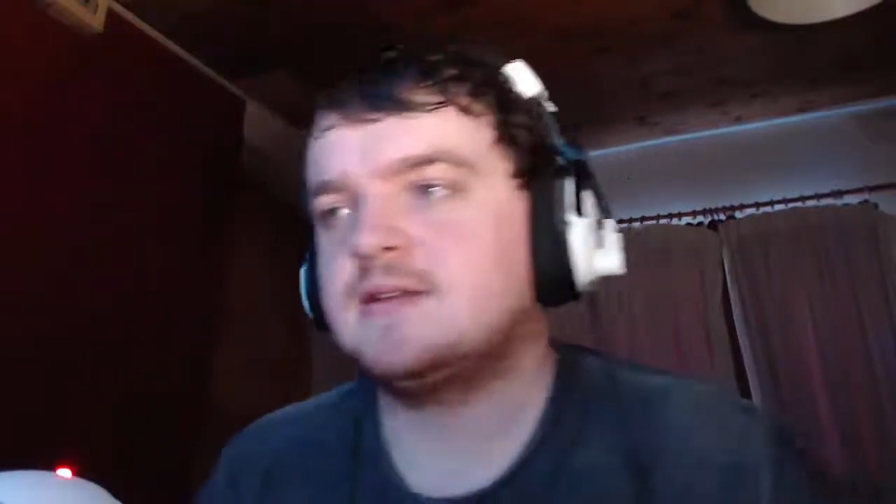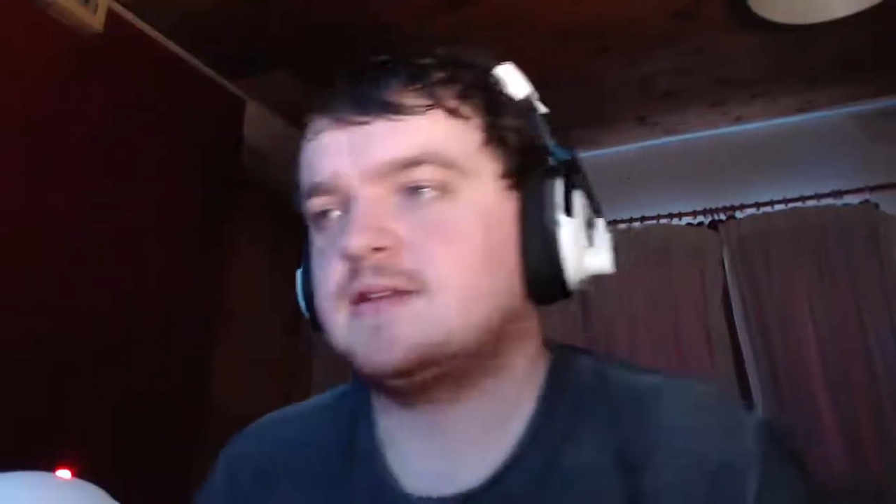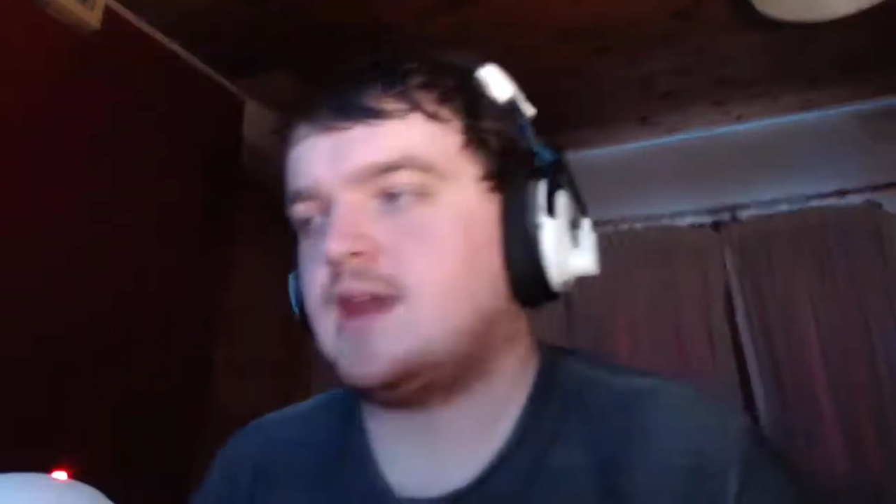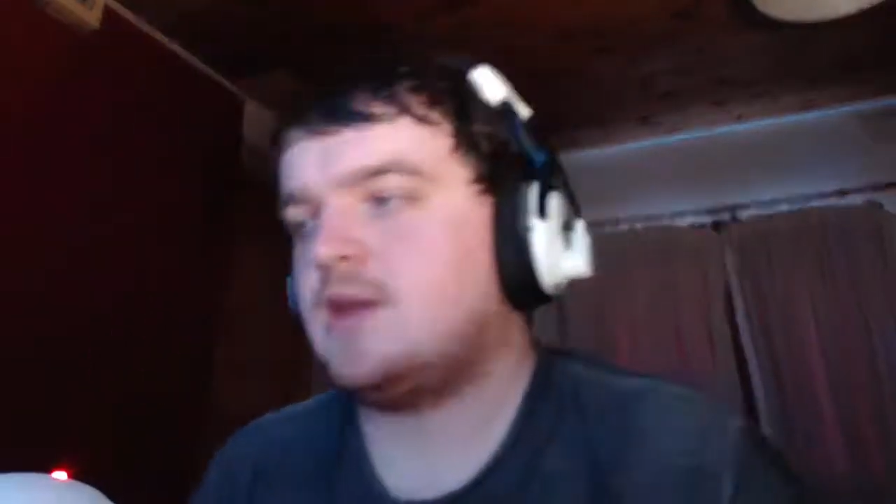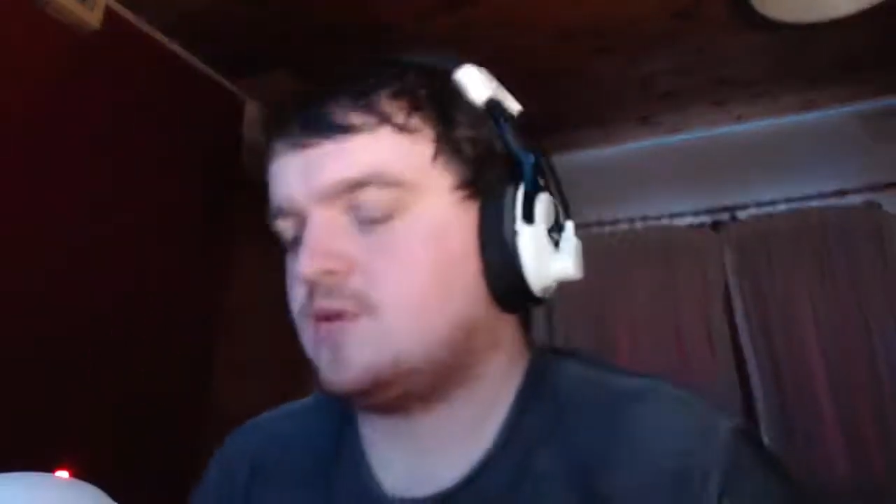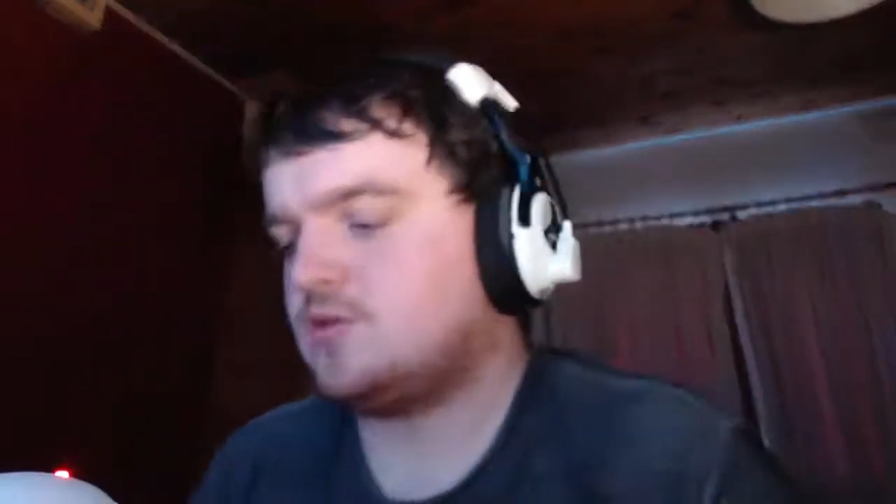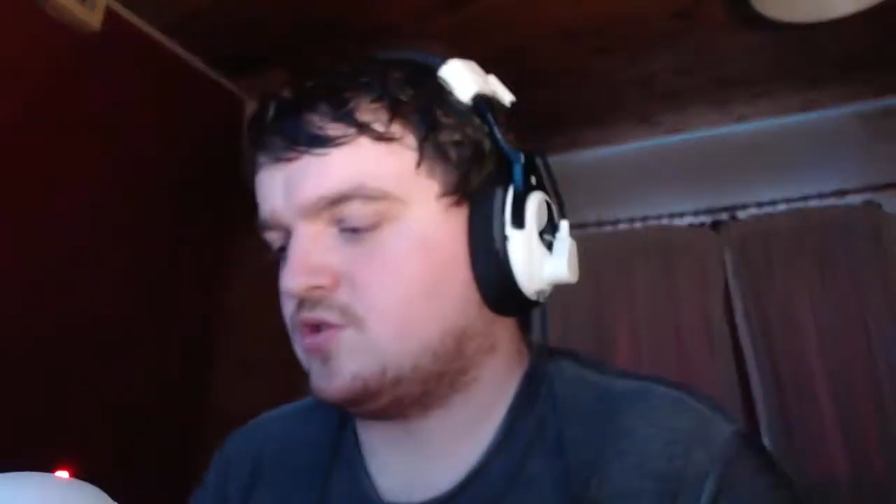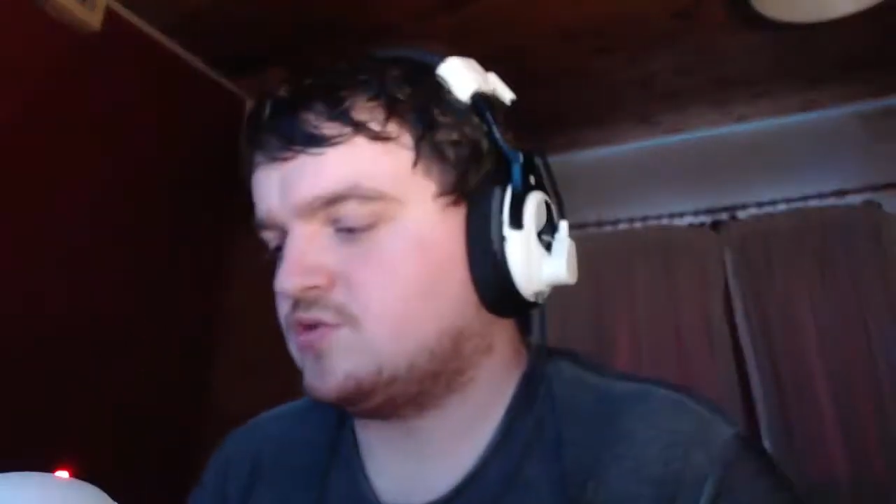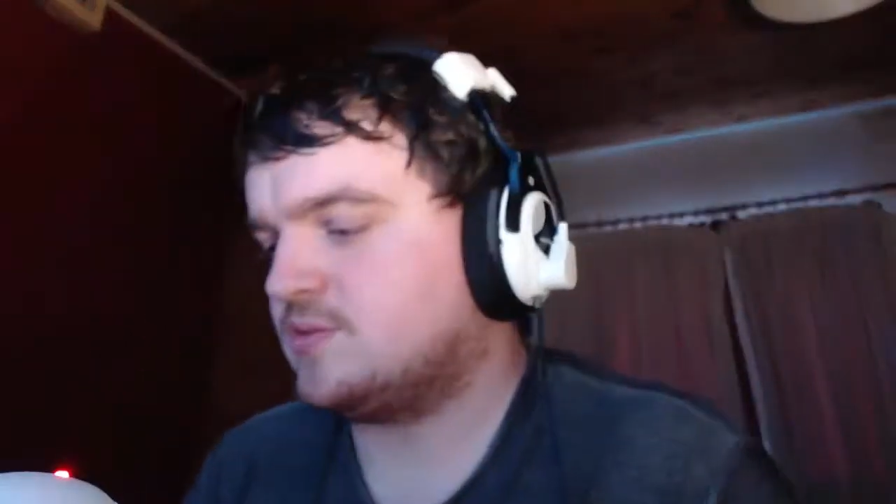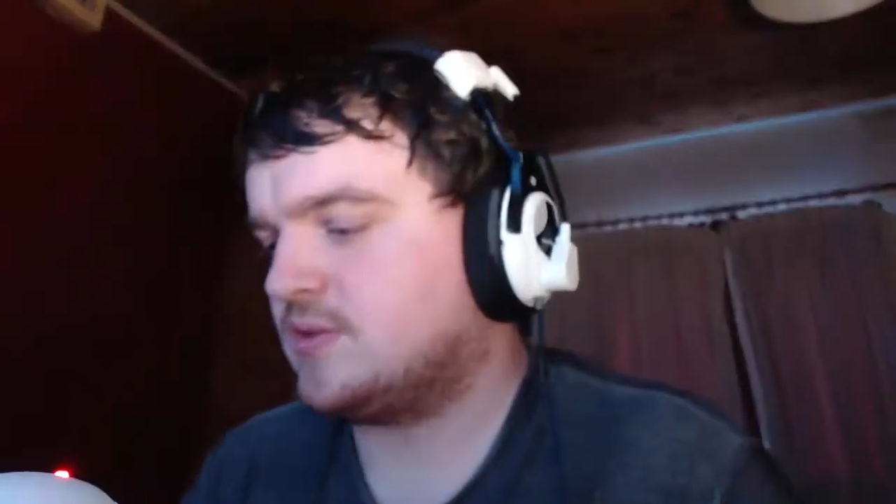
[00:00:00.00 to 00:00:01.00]
today we're going
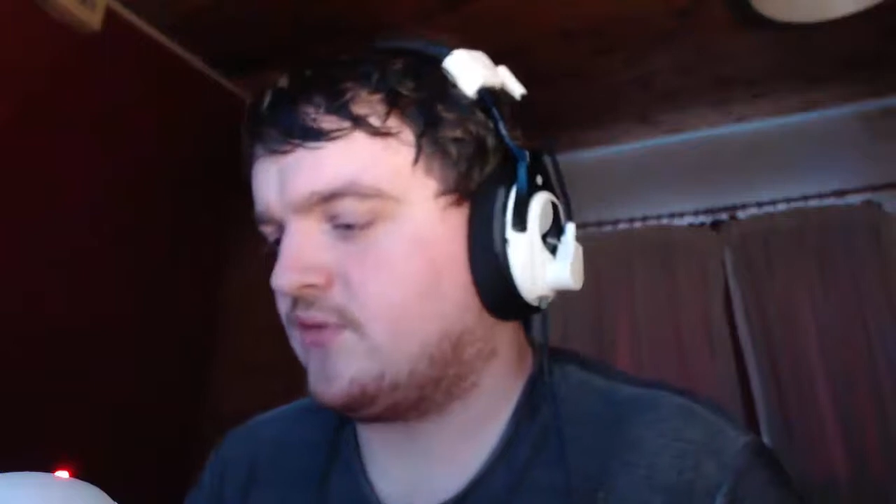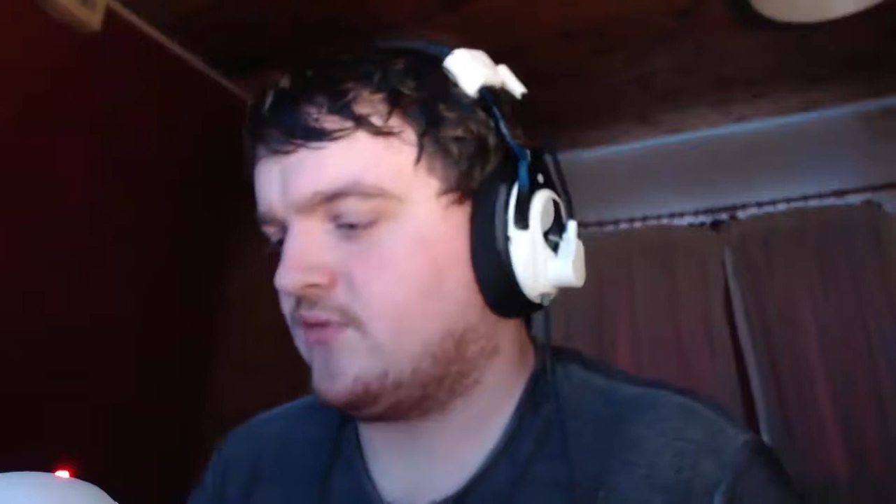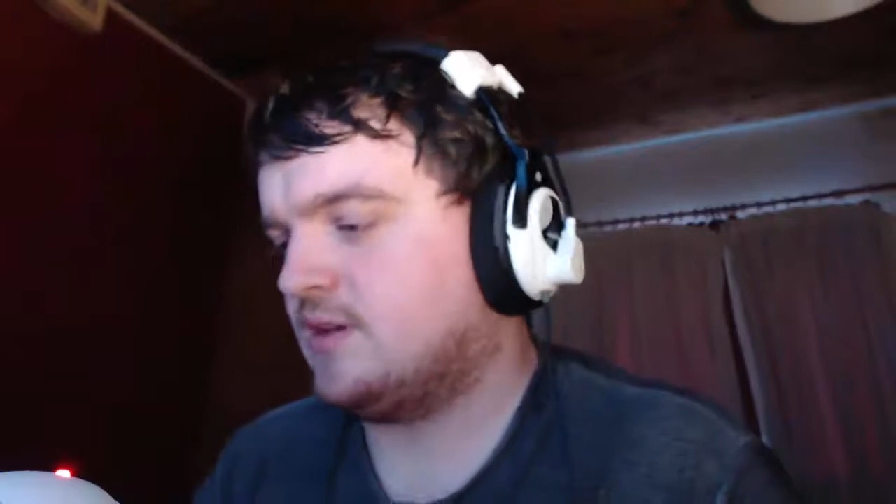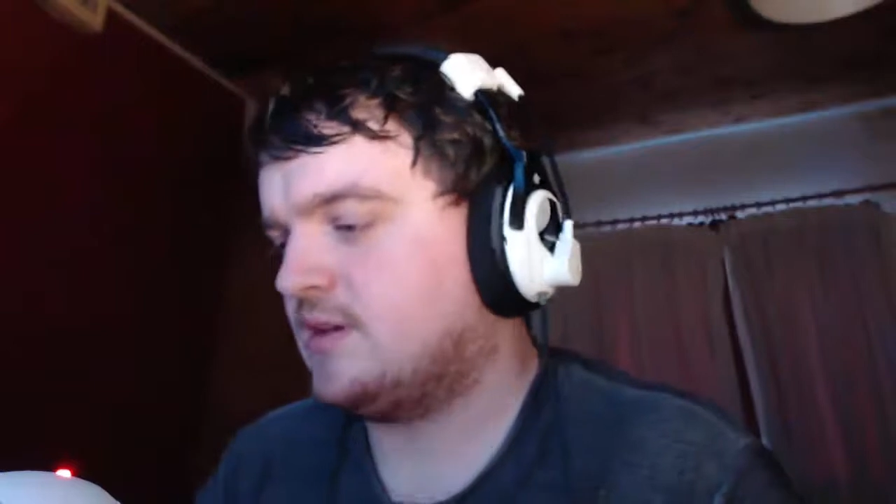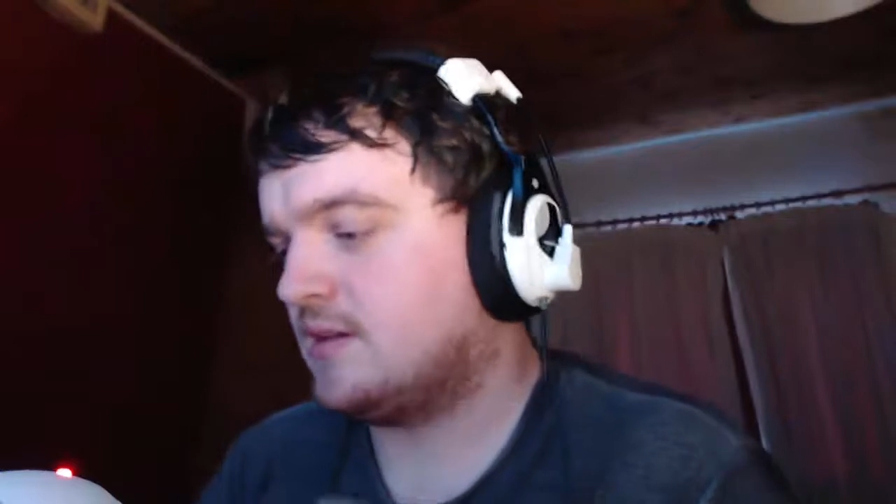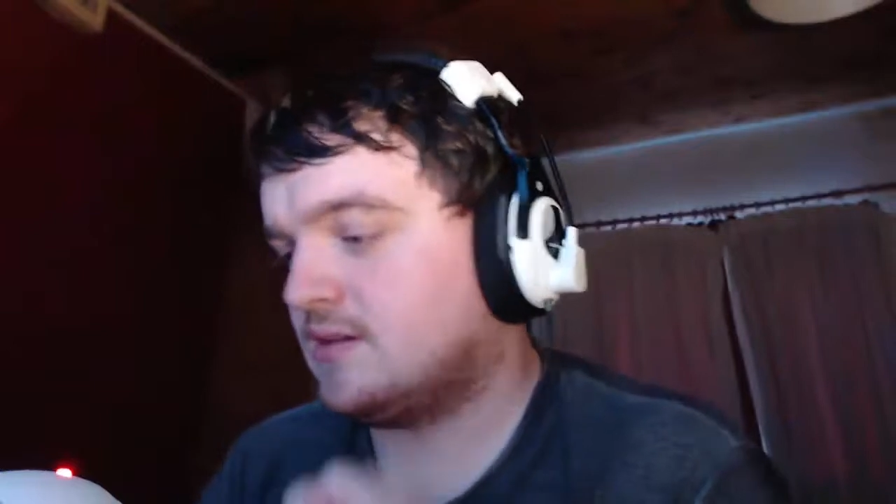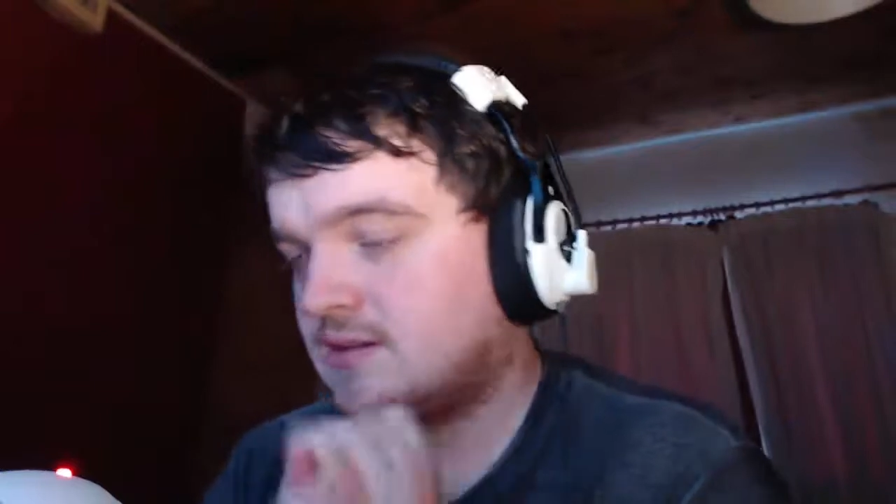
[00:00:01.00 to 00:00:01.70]
to do something different.